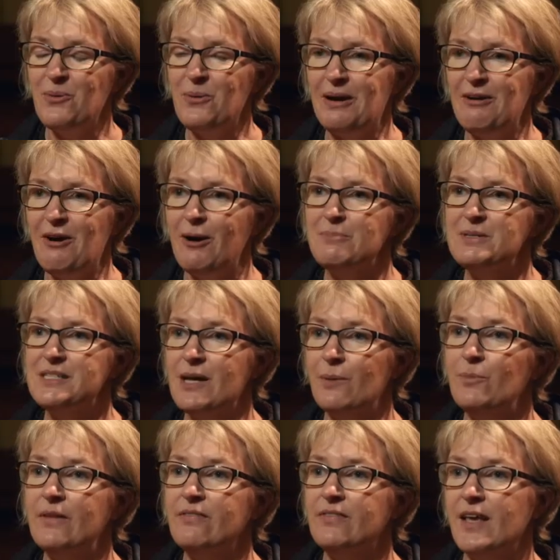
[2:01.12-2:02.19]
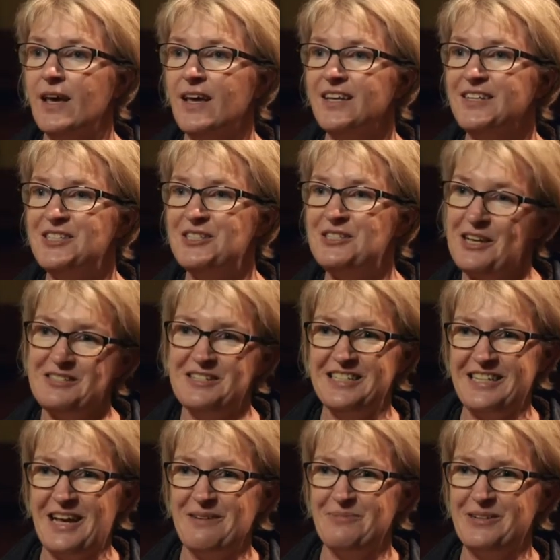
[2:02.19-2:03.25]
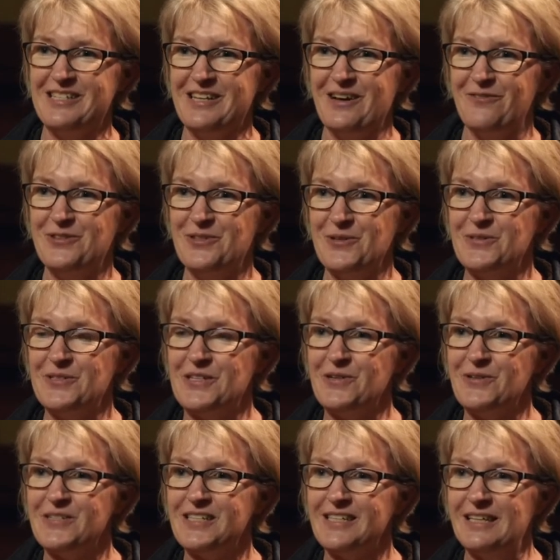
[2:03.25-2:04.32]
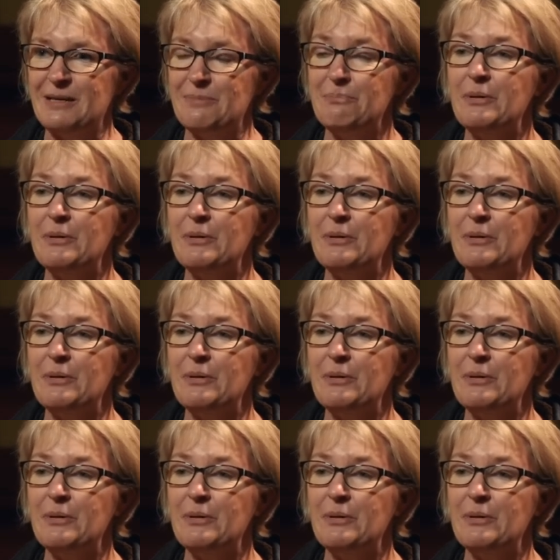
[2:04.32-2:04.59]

Well, I'm someone that doesn't take myself too seriously,